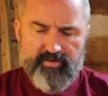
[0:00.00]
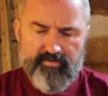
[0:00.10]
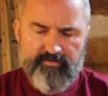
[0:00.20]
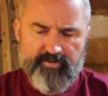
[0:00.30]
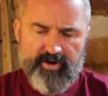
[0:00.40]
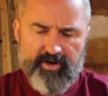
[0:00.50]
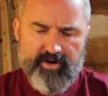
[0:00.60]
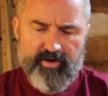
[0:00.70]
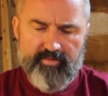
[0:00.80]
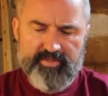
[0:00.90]

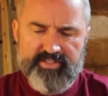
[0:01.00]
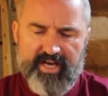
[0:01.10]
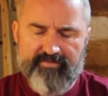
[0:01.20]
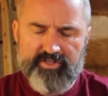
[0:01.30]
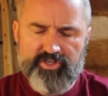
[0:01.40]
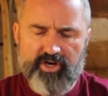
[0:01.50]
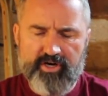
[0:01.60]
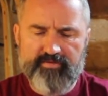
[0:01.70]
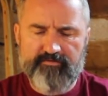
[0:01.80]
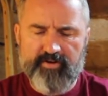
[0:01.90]
from Savage
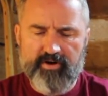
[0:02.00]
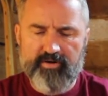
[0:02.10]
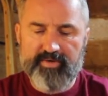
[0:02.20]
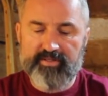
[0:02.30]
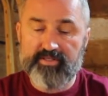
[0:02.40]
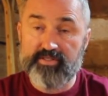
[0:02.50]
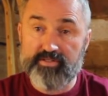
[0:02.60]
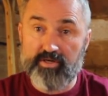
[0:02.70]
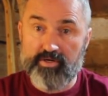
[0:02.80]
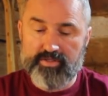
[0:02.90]
Heart Farm, and this is
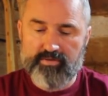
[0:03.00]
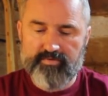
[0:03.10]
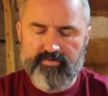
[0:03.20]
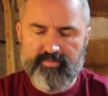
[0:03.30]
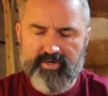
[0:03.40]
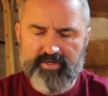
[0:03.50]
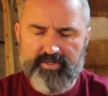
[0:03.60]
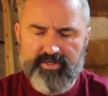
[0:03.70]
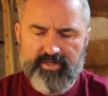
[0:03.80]
also in Vermont.